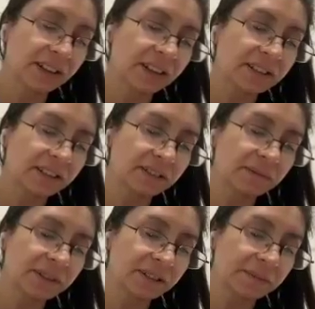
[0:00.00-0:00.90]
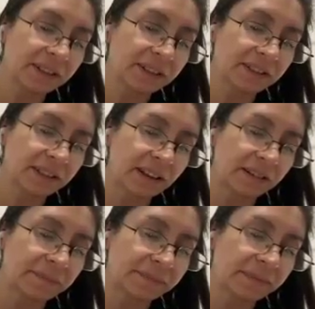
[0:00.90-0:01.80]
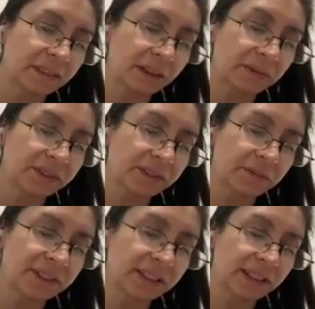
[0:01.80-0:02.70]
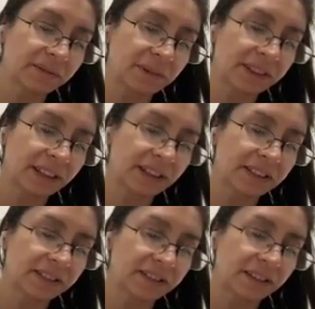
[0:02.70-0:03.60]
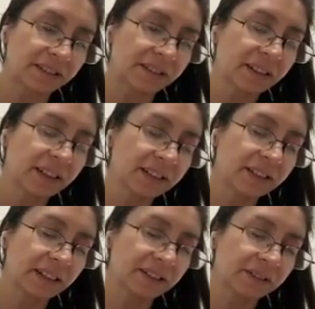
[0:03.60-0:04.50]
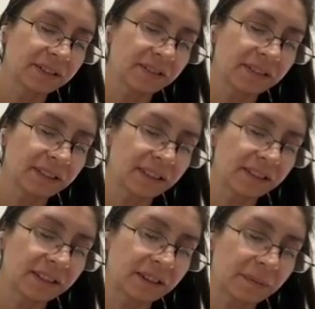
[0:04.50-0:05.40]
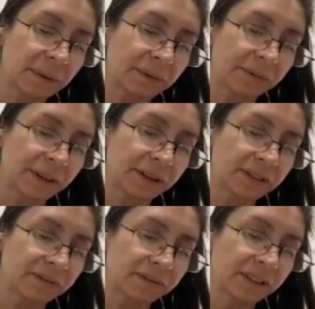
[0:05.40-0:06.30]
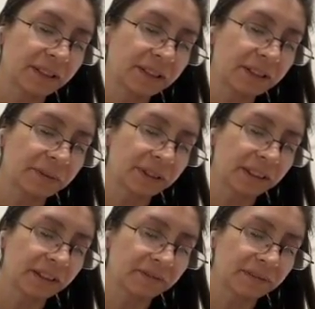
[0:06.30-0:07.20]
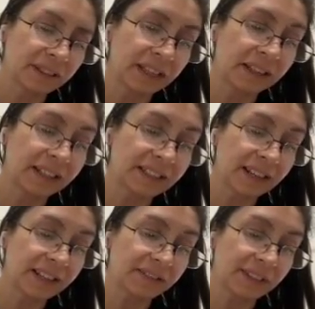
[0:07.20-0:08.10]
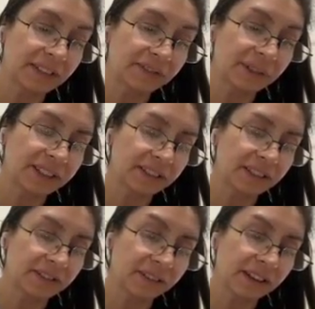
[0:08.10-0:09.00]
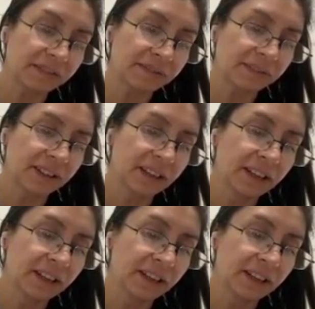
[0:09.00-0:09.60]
Your gut tells you when something doesn't add up, like when someone says one thing and does another. Take notice of these things and the people around you. You really need these kinds of influences in your life.